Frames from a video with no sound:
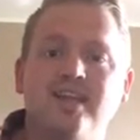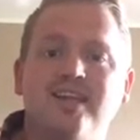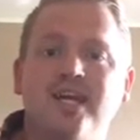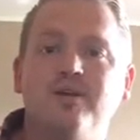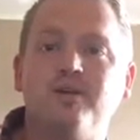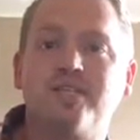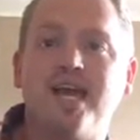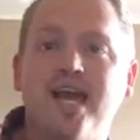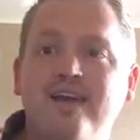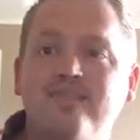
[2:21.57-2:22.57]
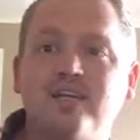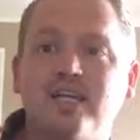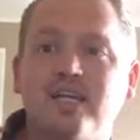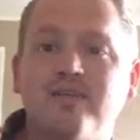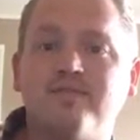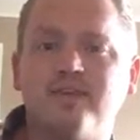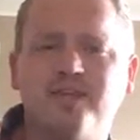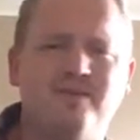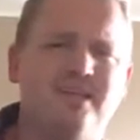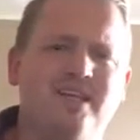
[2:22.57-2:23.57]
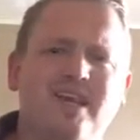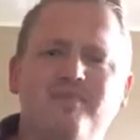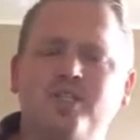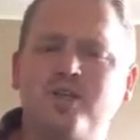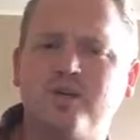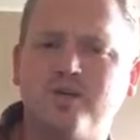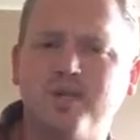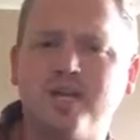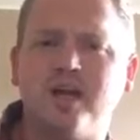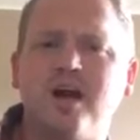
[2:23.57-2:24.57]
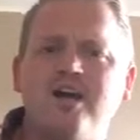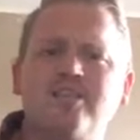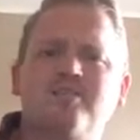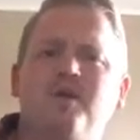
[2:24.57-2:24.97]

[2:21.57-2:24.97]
They will set everything up for you, and I'm sure it'll be an awesome